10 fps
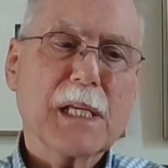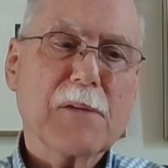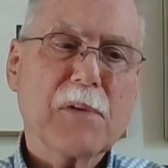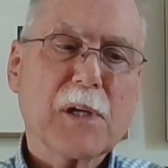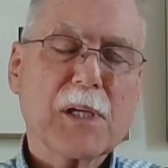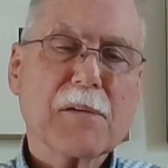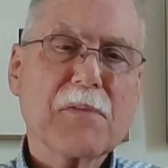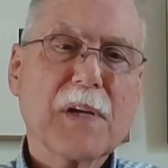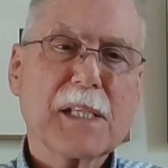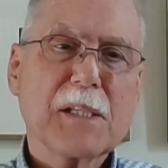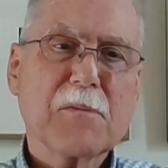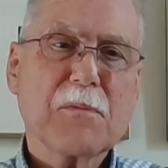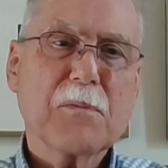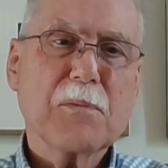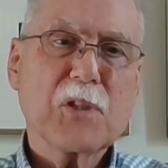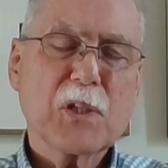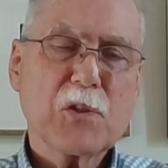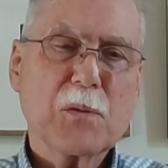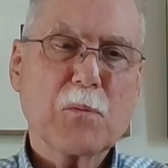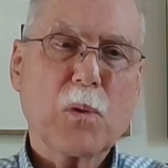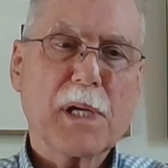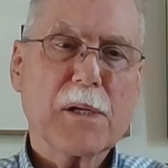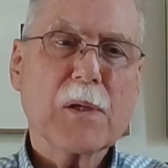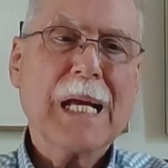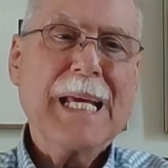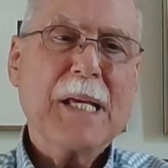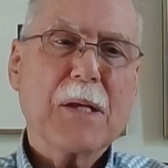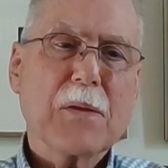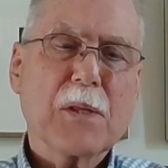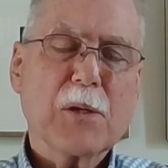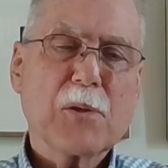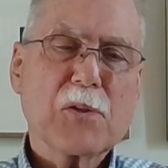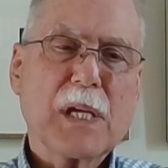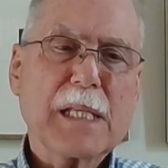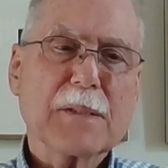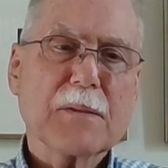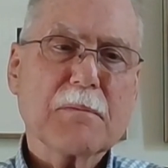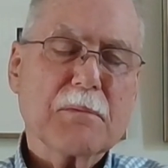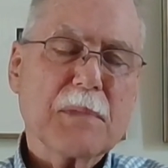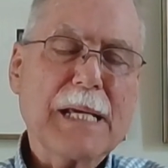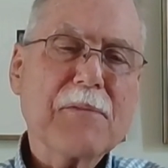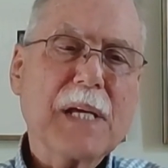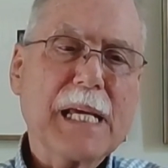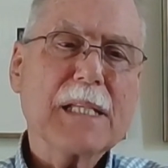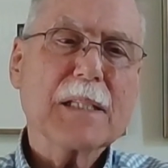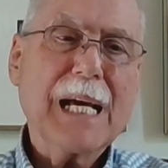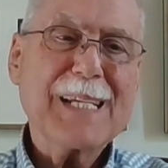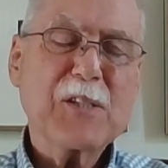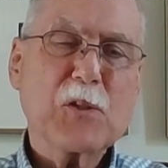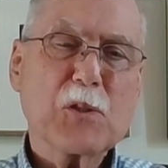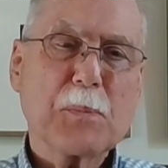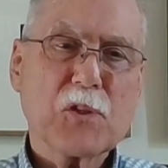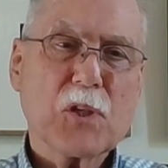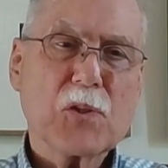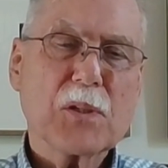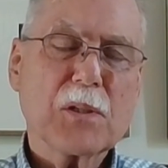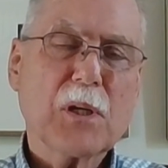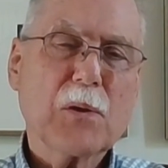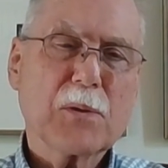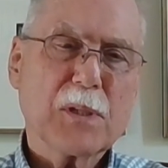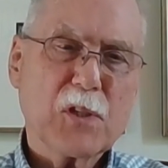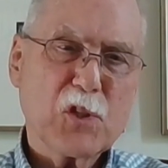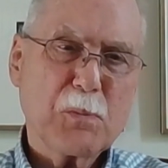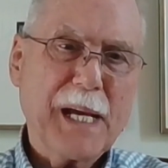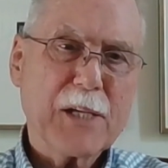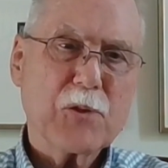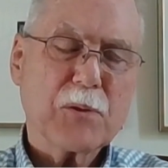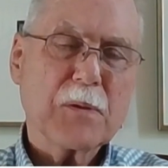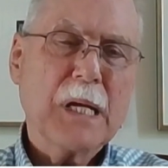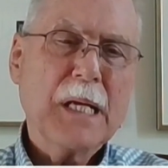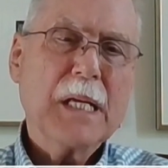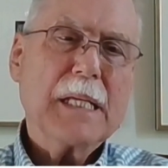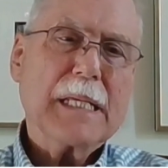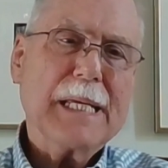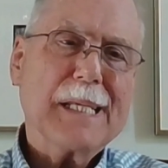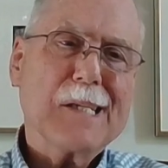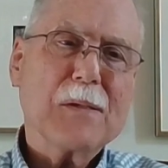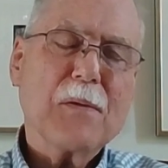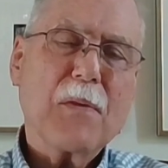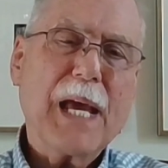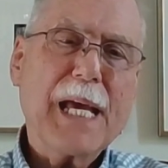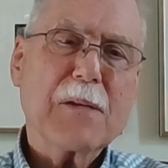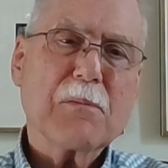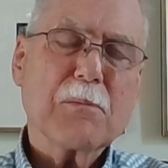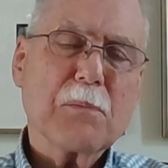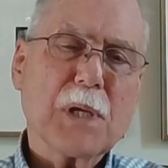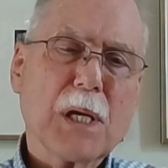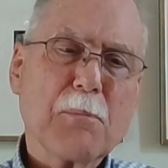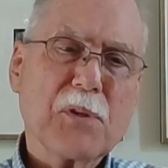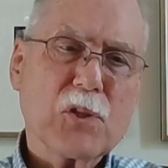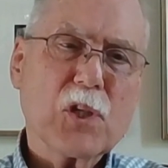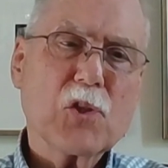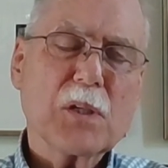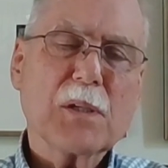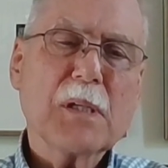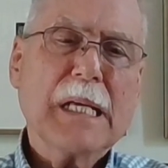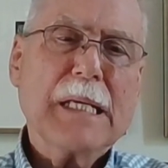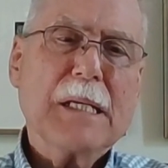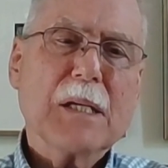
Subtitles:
a very effective system where there is a FAA licensed position called a dispatcher. And that position